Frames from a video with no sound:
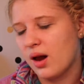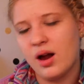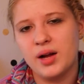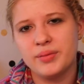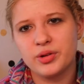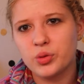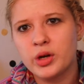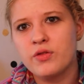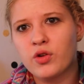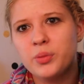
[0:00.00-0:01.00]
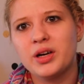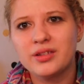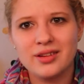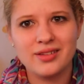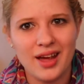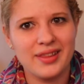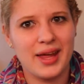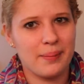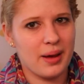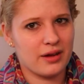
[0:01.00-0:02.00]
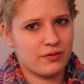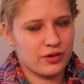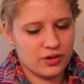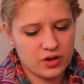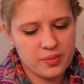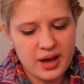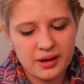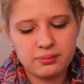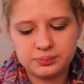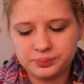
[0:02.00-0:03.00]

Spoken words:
So 24 bucks is not that bad for a yoga mat.